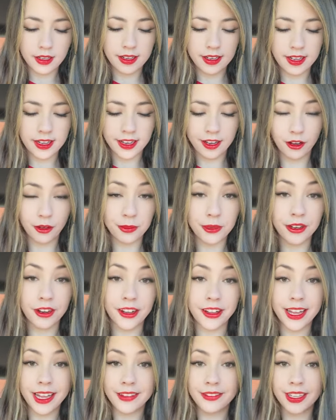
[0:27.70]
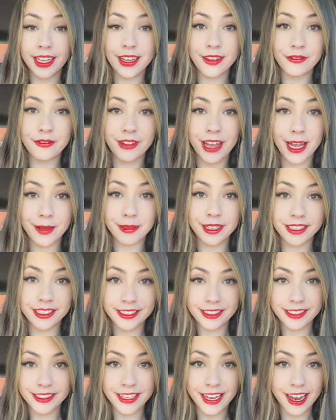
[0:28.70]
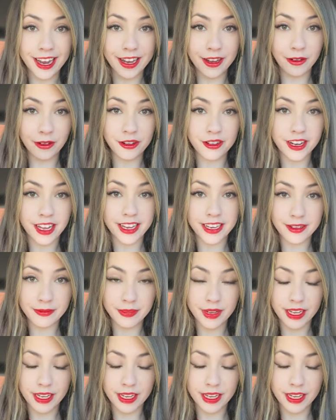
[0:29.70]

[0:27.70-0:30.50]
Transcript: And I hope you're all having a fabulous day or night,